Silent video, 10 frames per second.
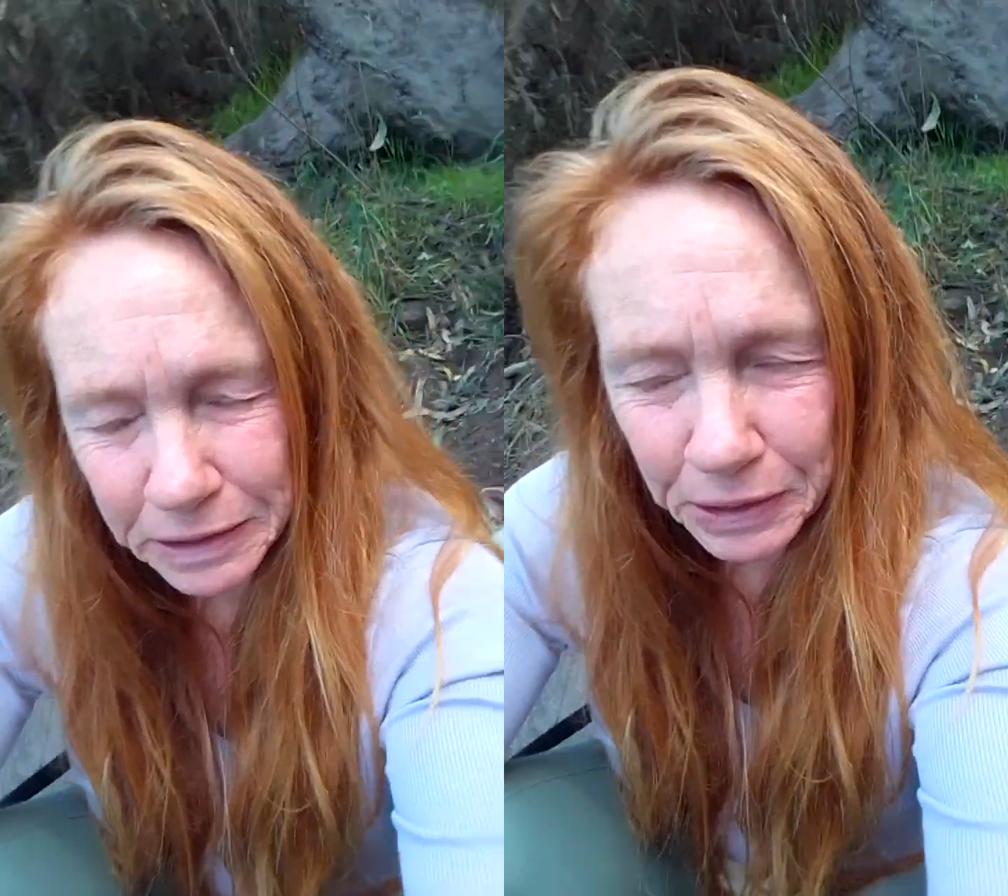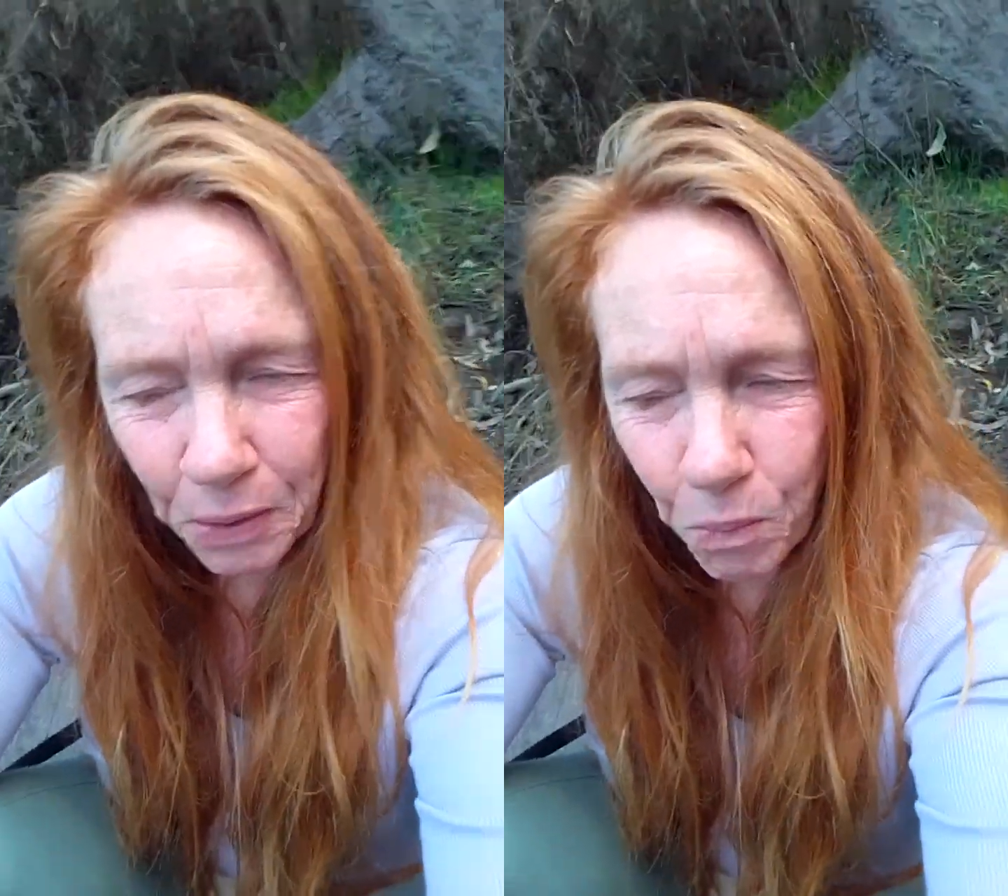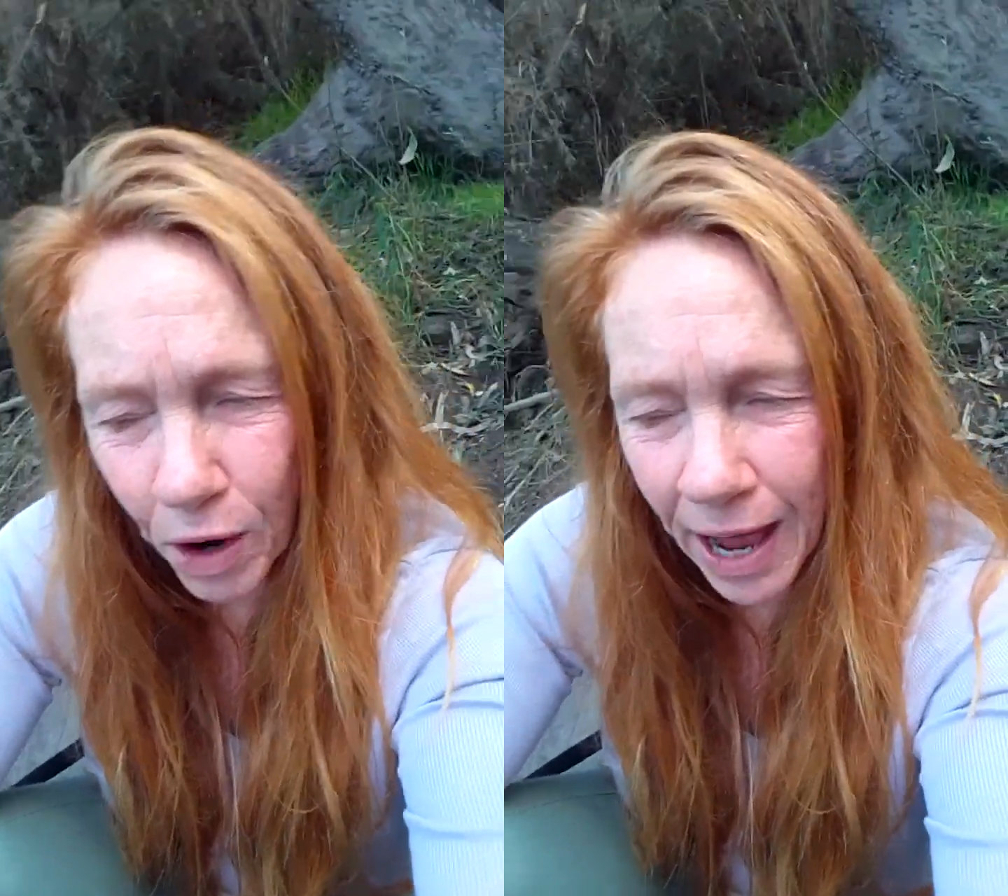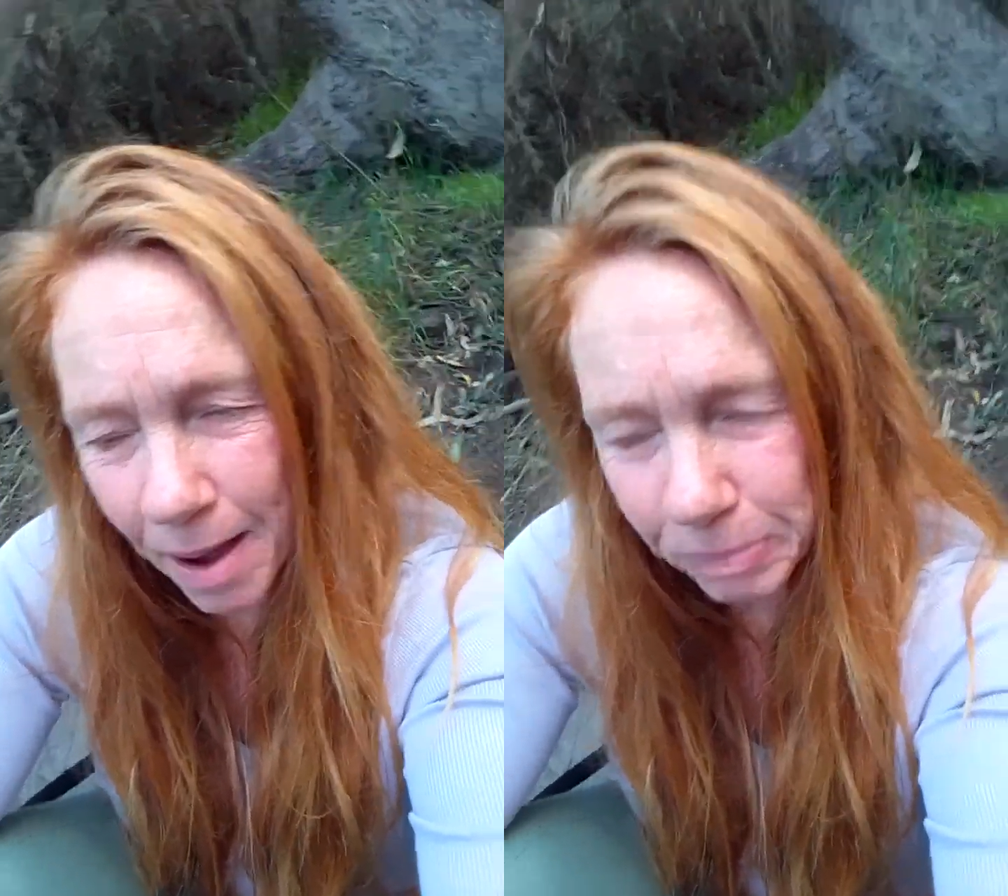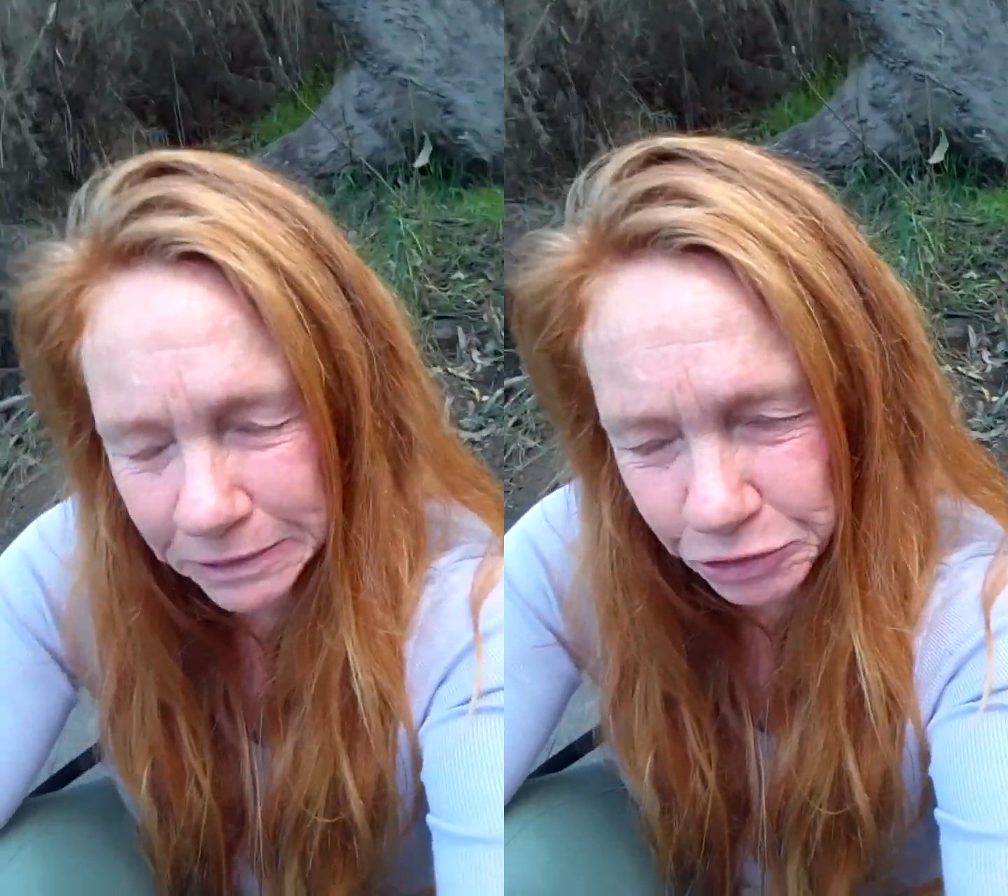You know, what
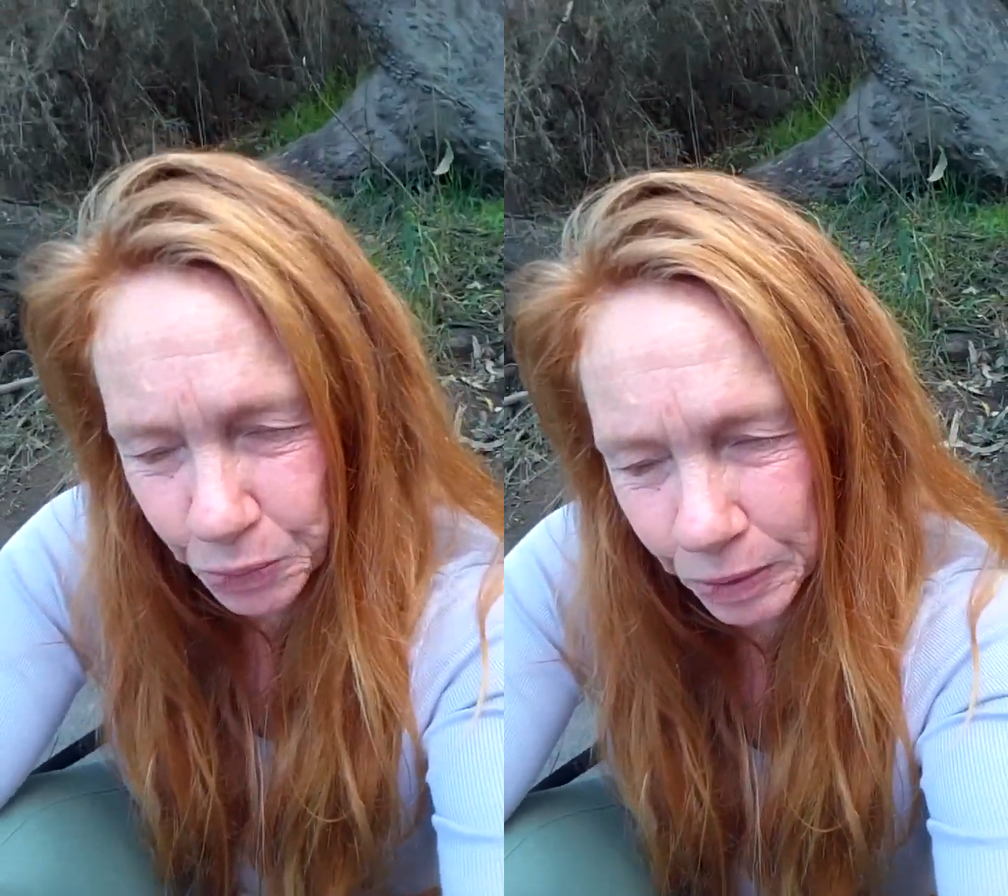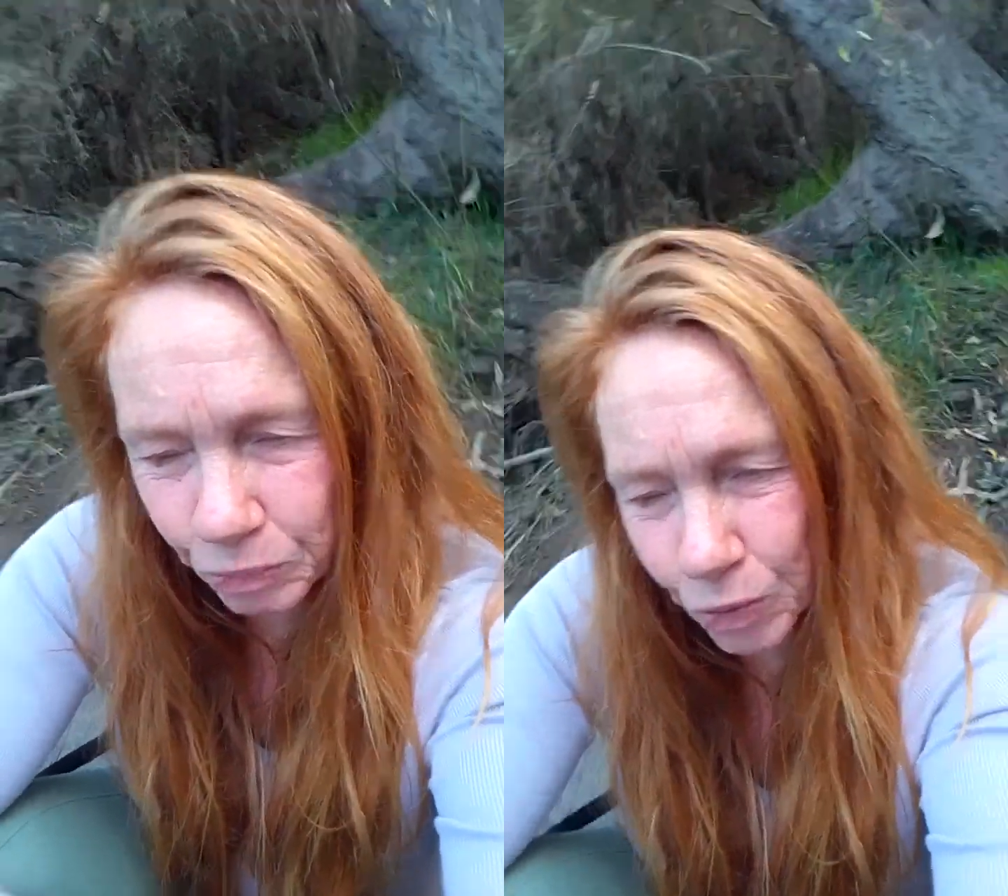happened to it